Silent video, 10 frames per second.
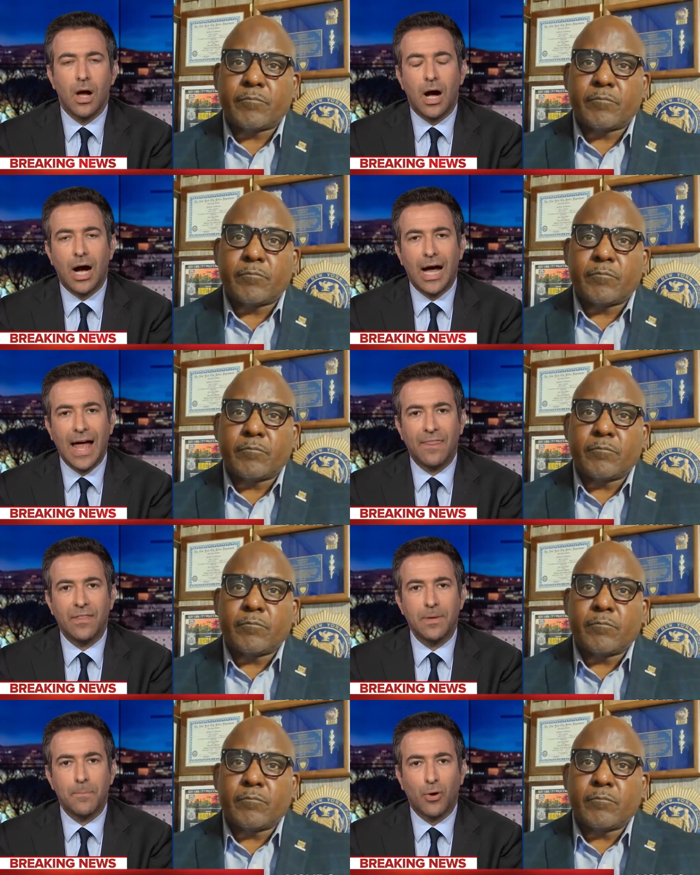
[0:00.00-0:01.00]
Speaker 1: Uh,
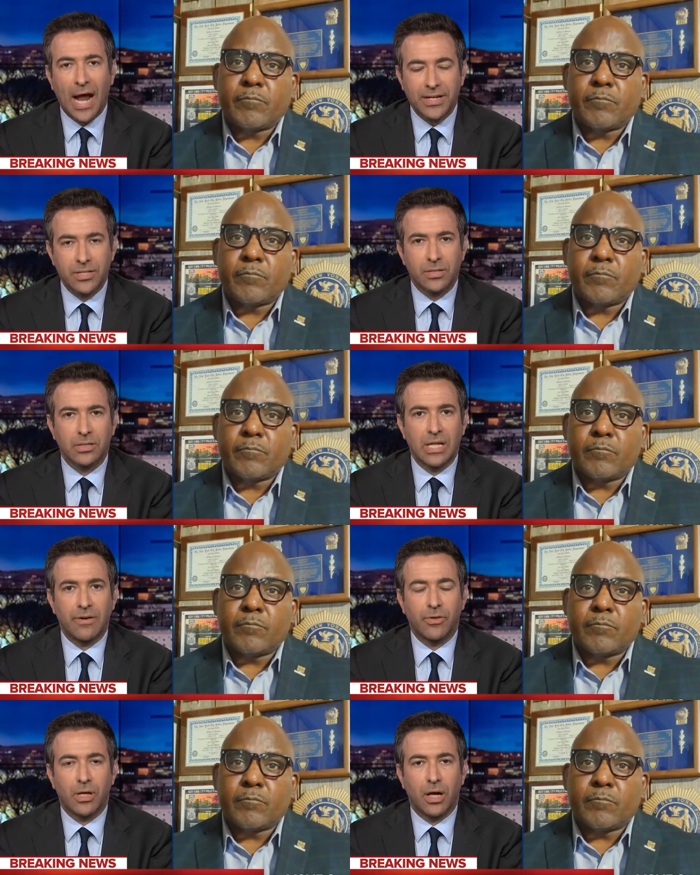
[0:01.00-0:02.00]
at the practical
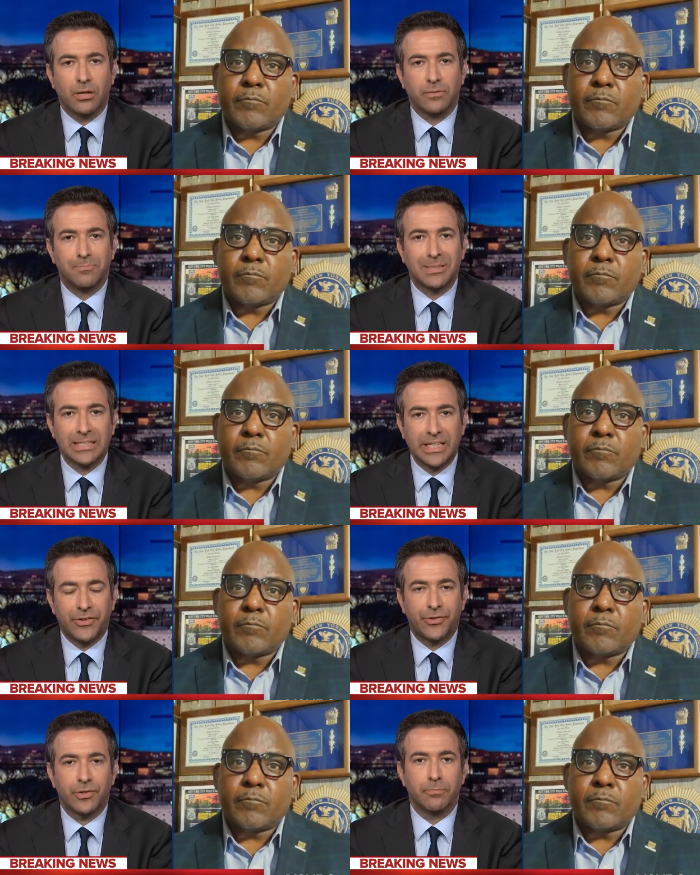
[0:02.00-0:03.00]
level of
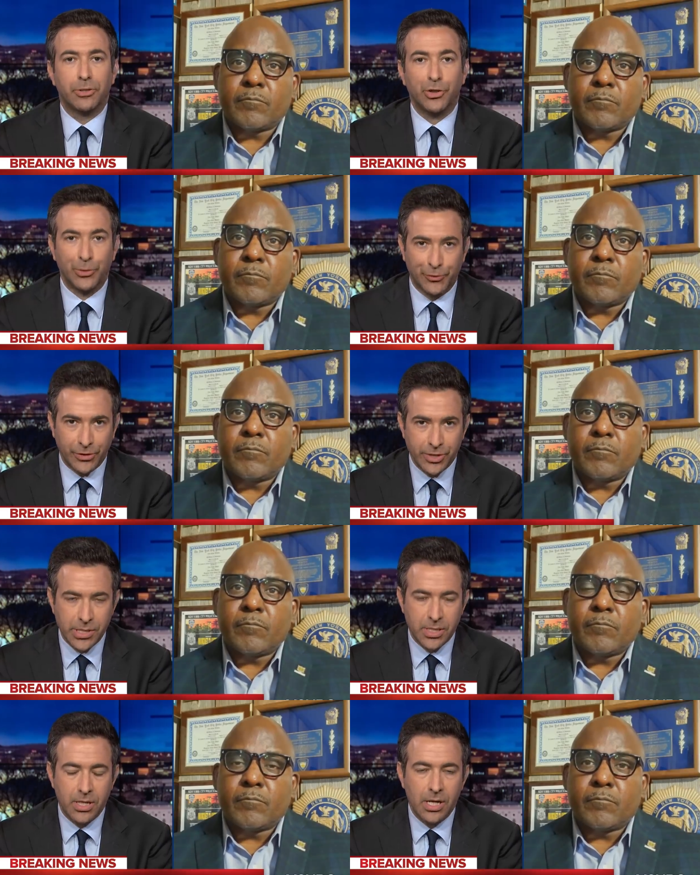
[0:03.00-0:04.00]
police
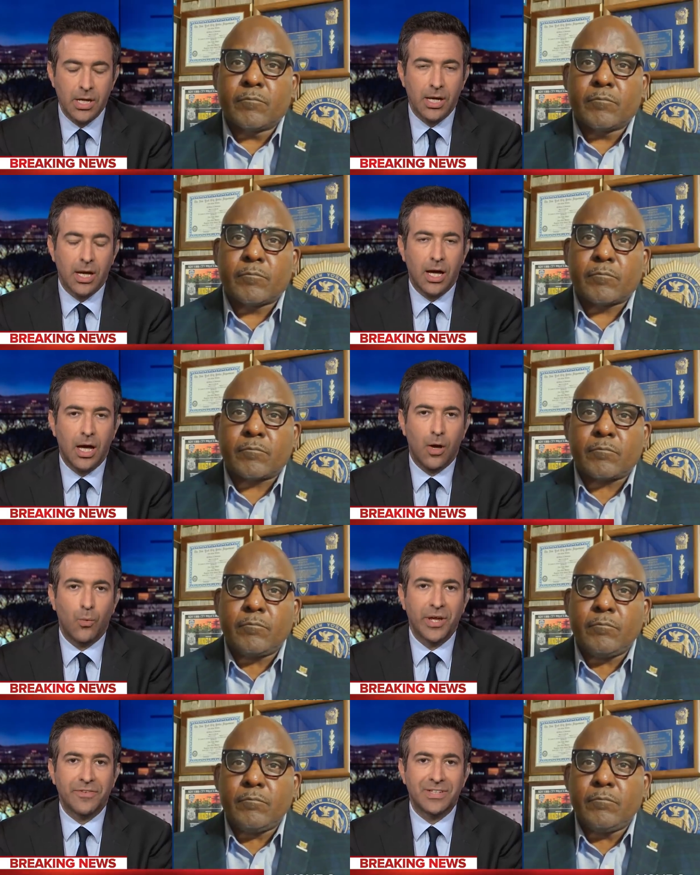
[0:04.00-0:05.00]
maneuvers, uh,
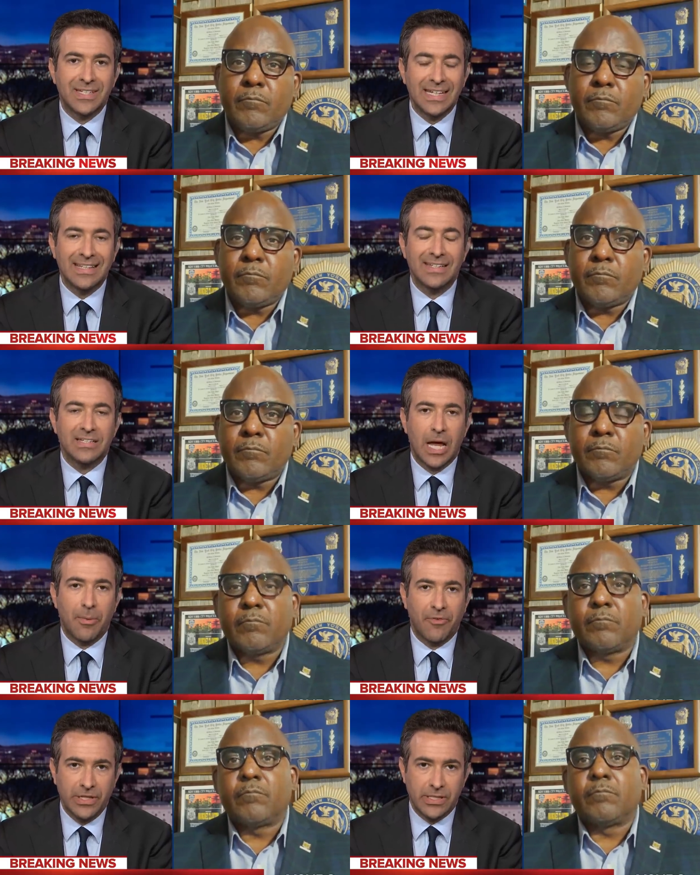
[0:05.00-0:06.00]
we have seen these
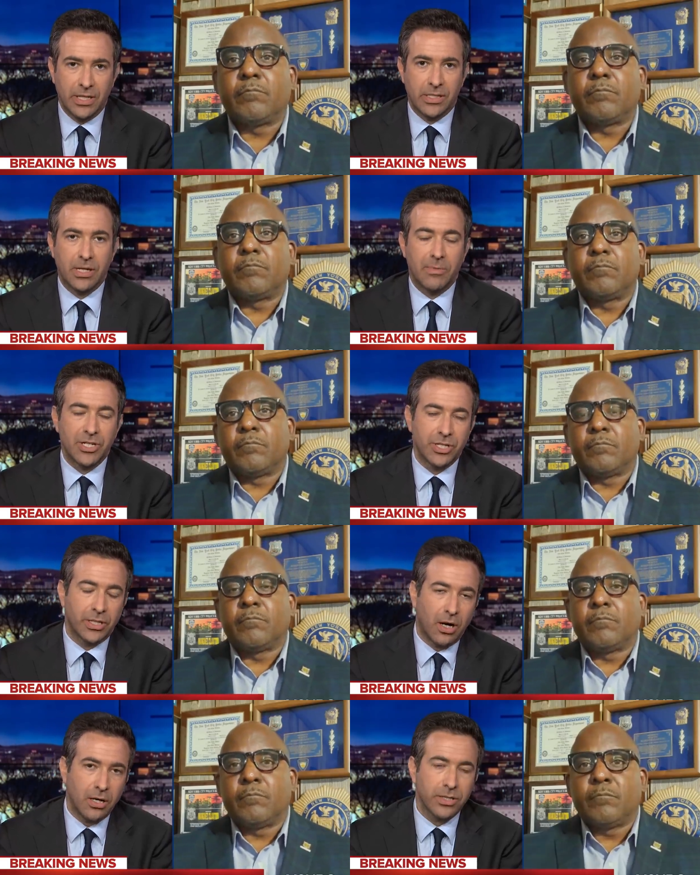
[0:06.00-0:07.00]
type of incidents. I mentioned
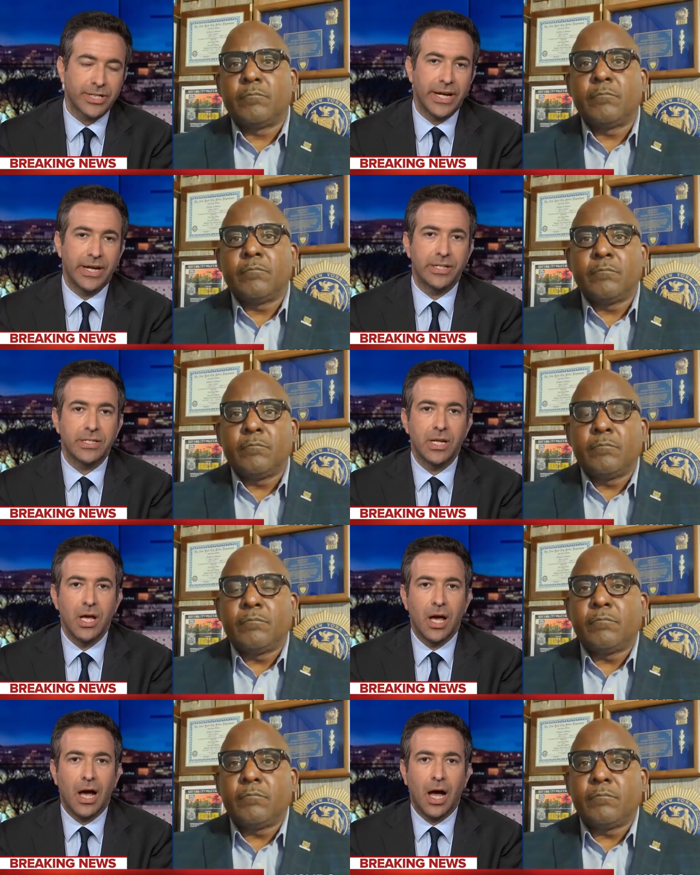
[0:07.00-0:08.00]
the Garner case,
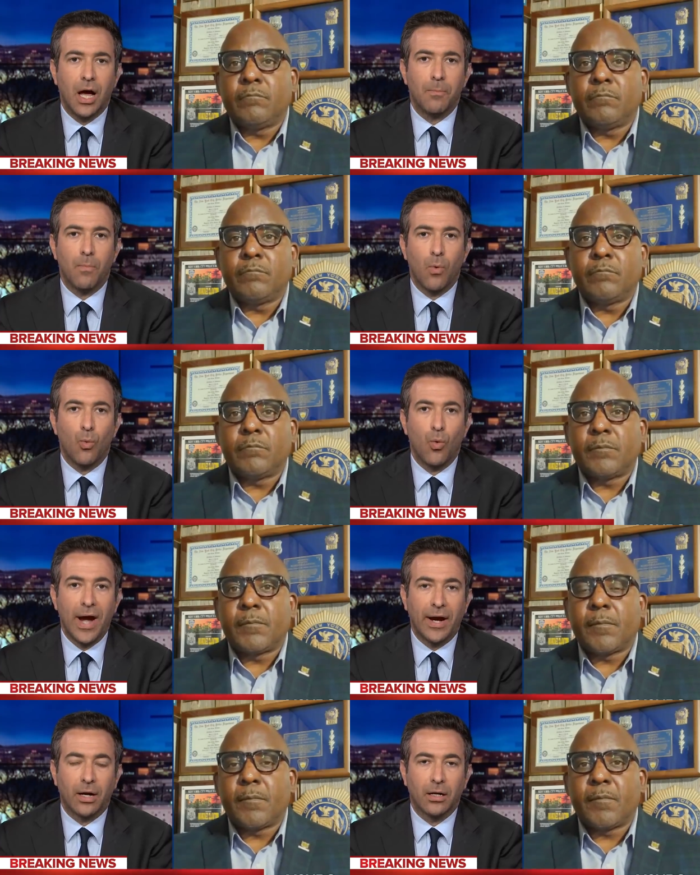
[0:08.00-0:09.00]
um,
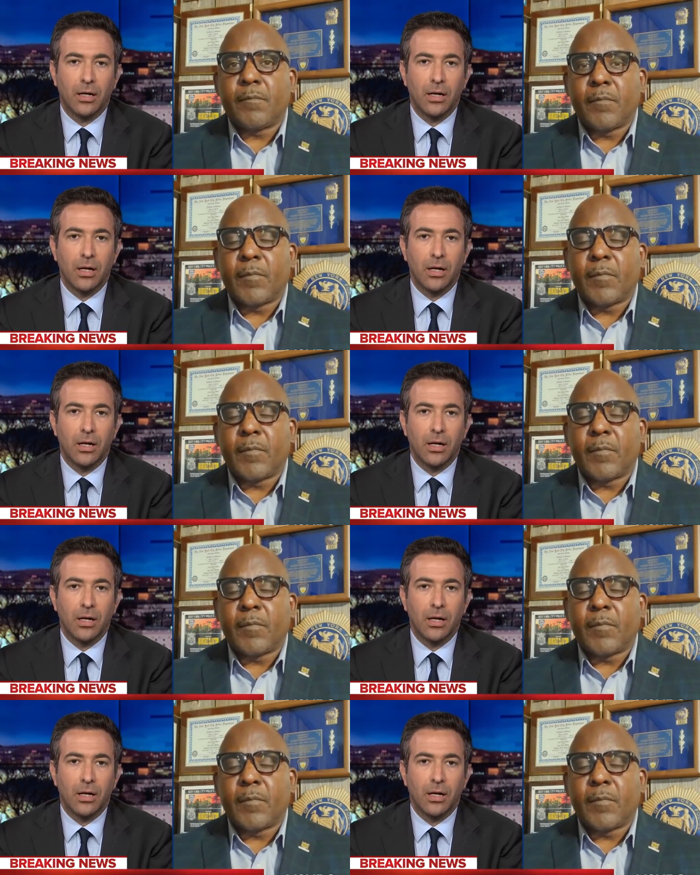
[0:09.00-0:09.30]
where